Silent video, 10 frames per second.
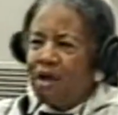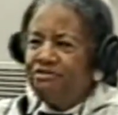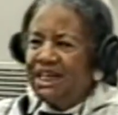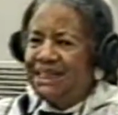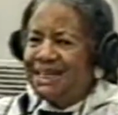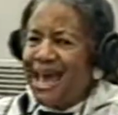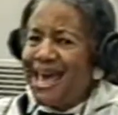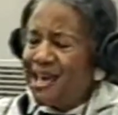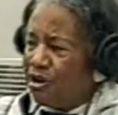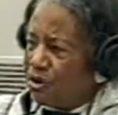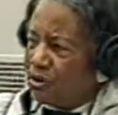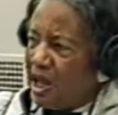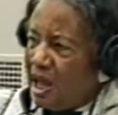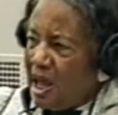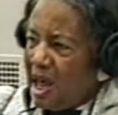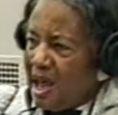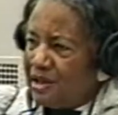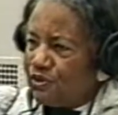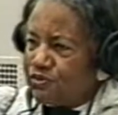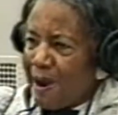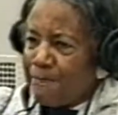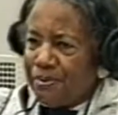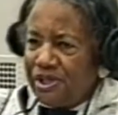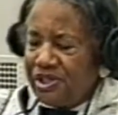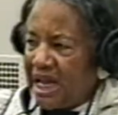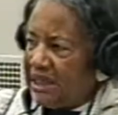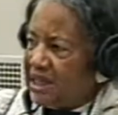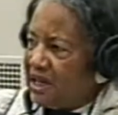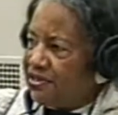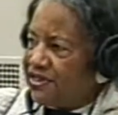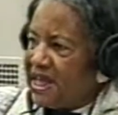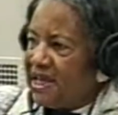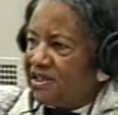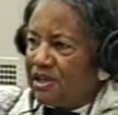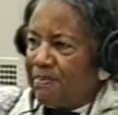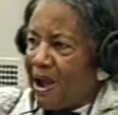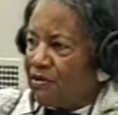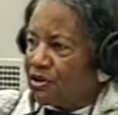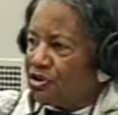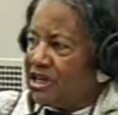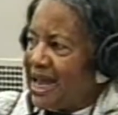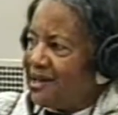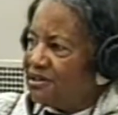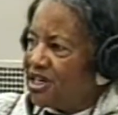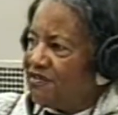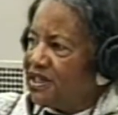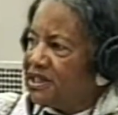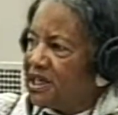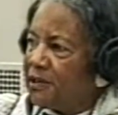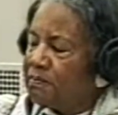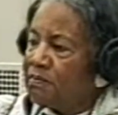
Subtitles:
of the tail as representing things about creativity.